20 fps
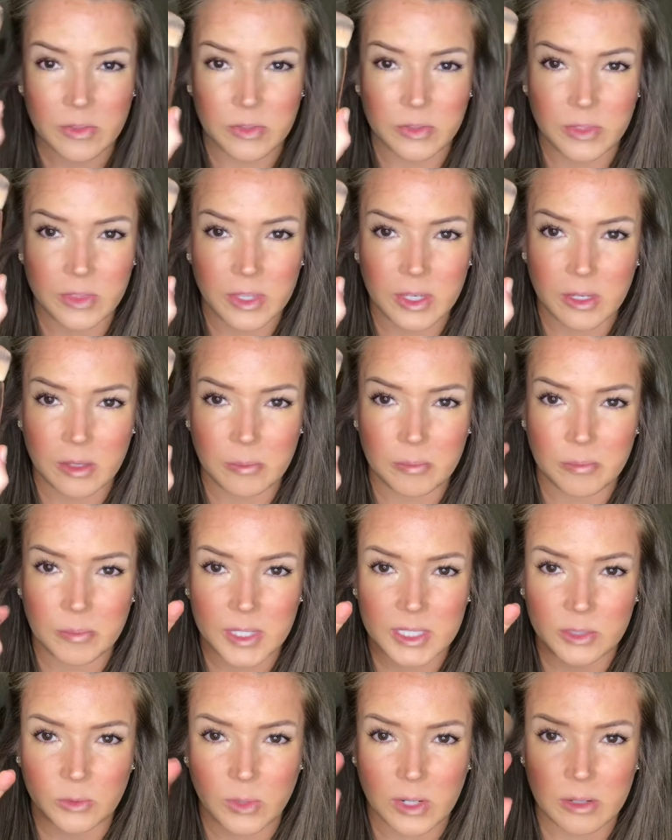the B
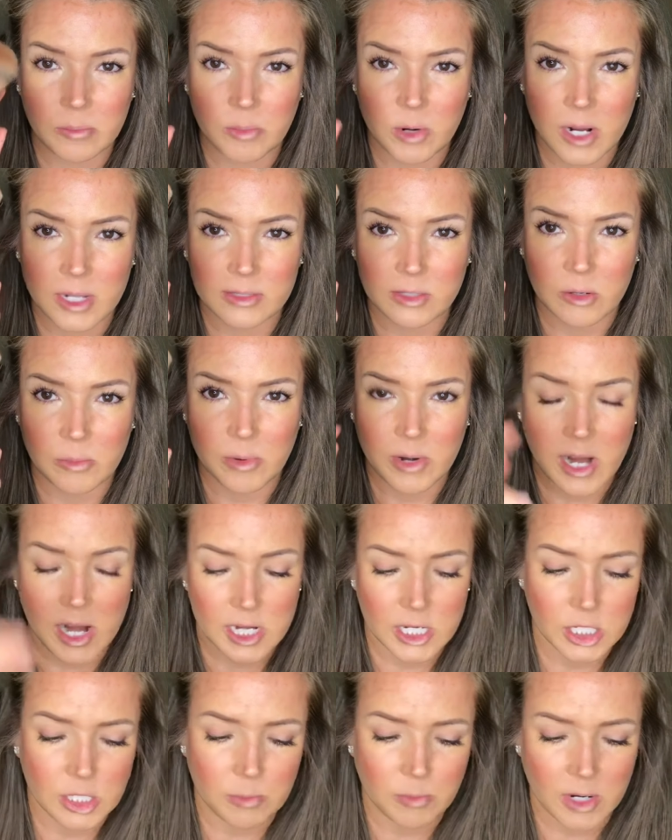Squared bronzer
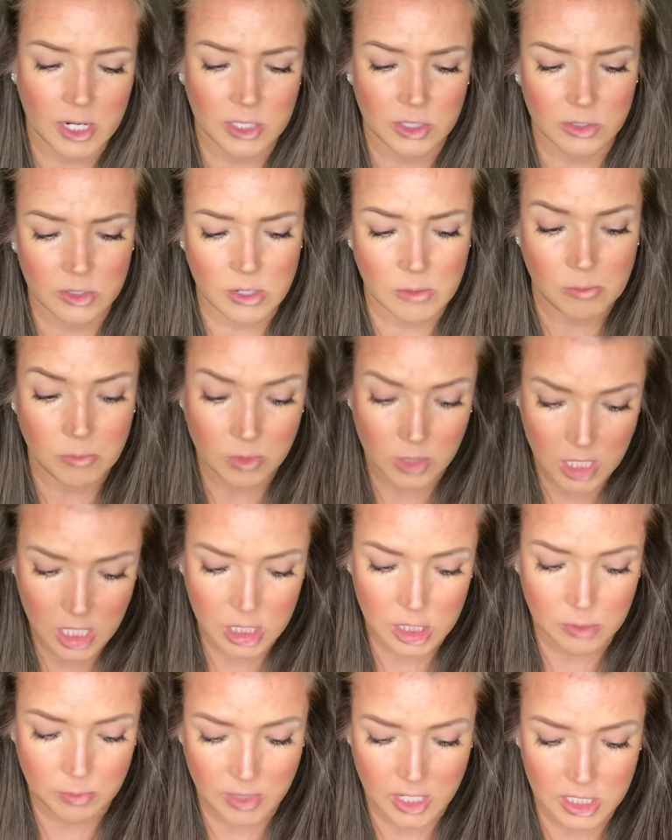
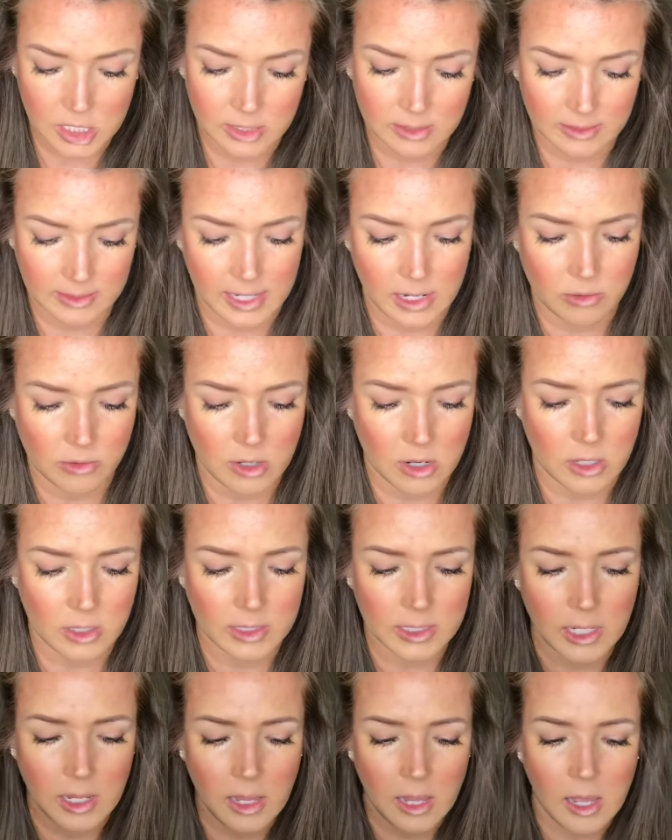blush brush it's now called.
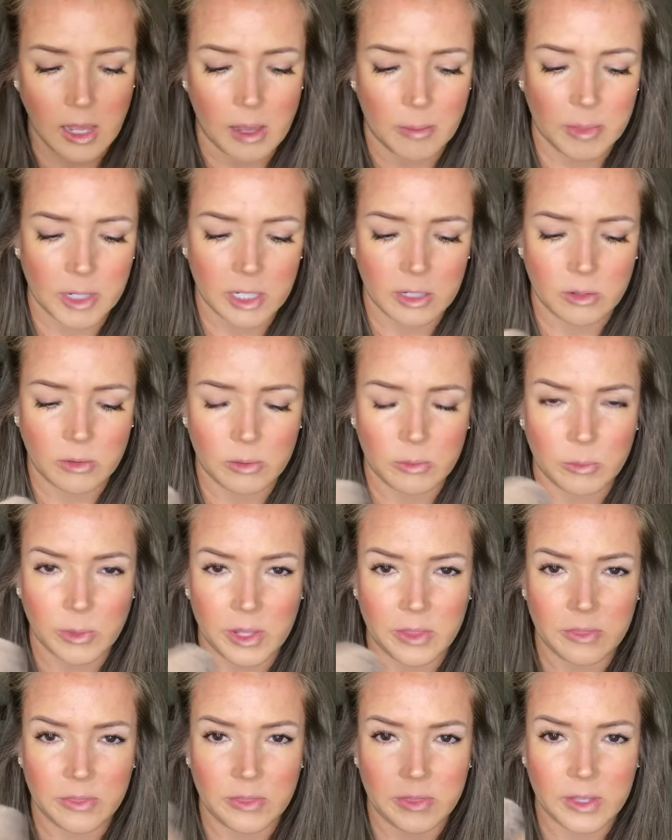I'm going to go in with
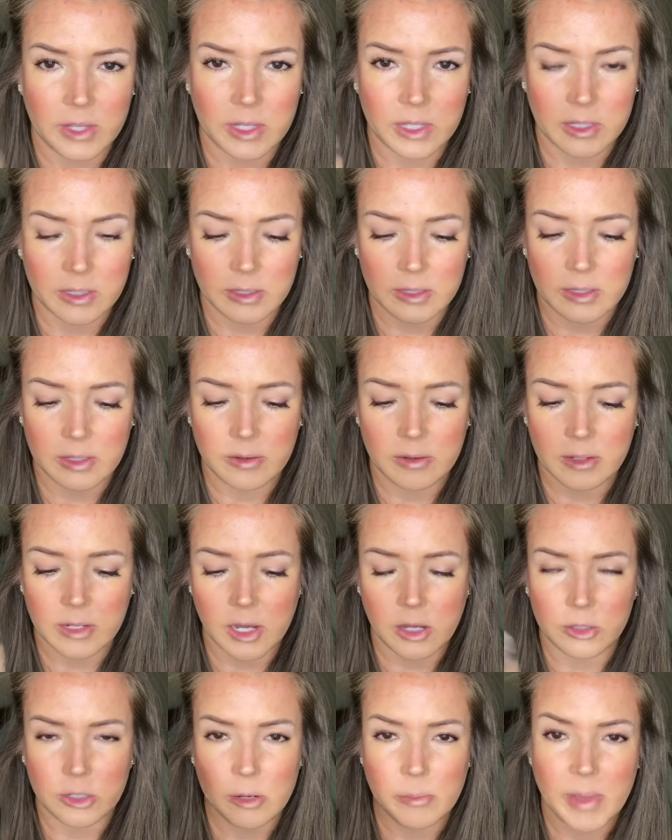the
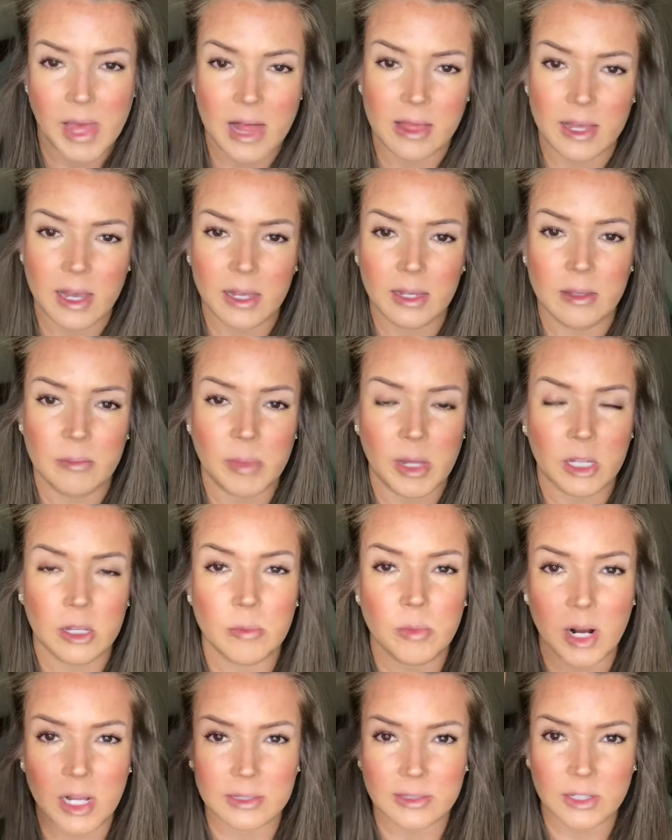color Bella
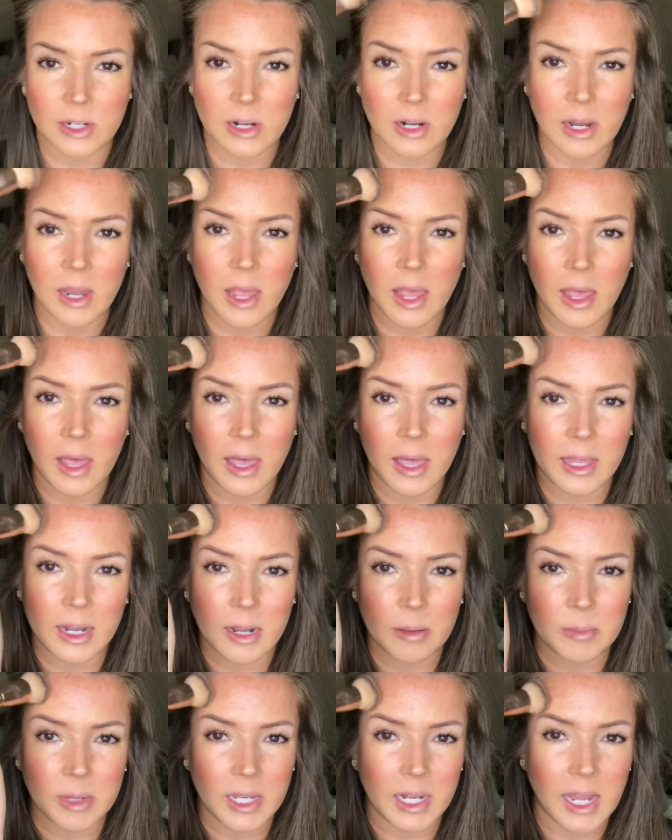bronzer, and
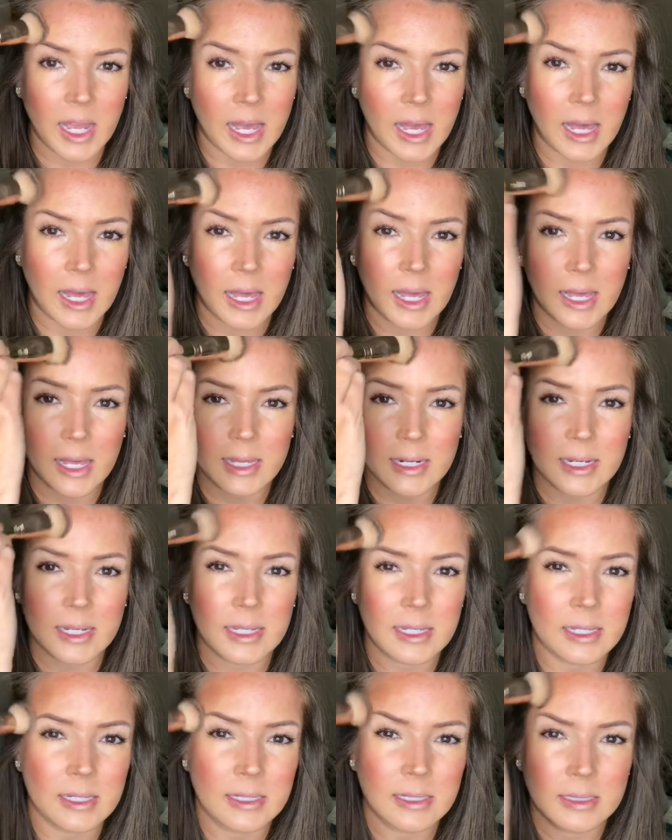I'm going to add
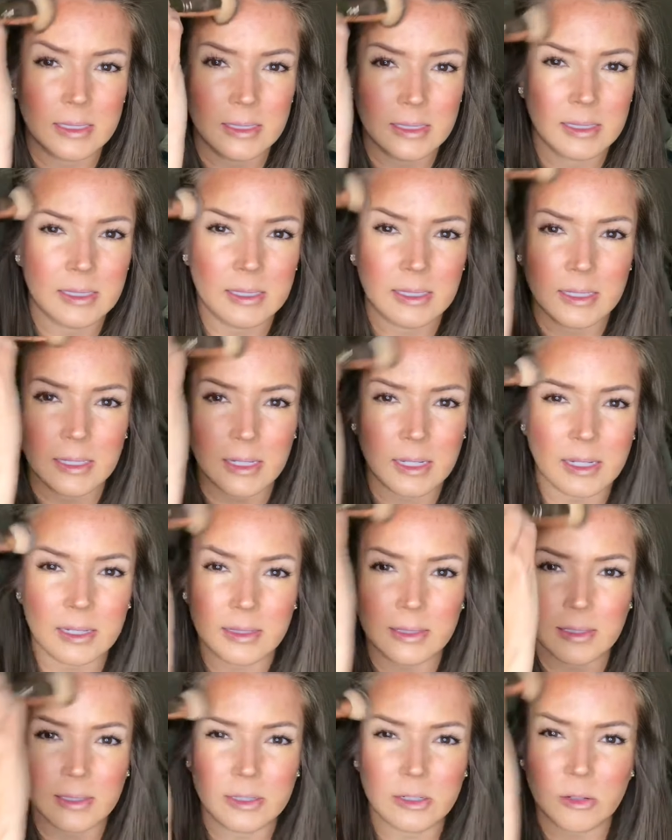a
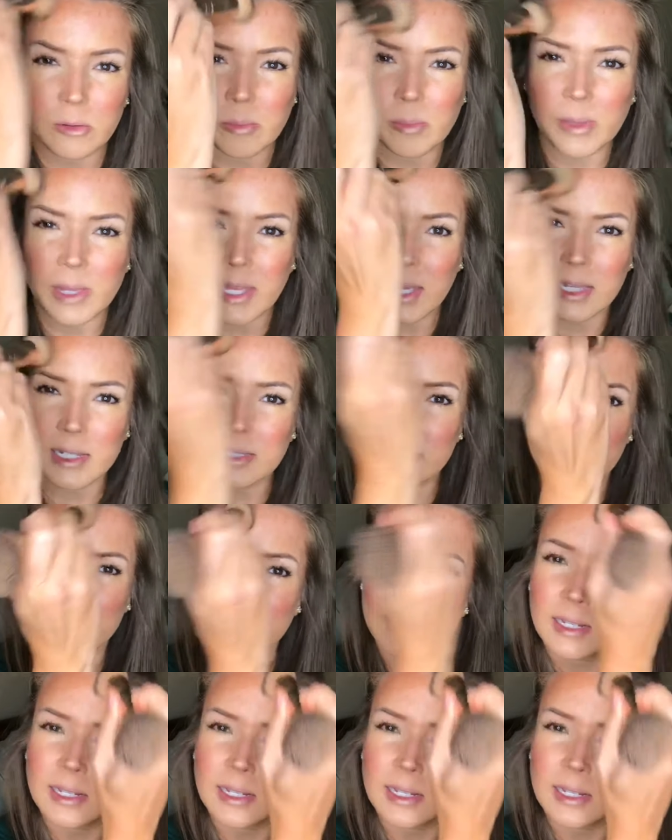little bit.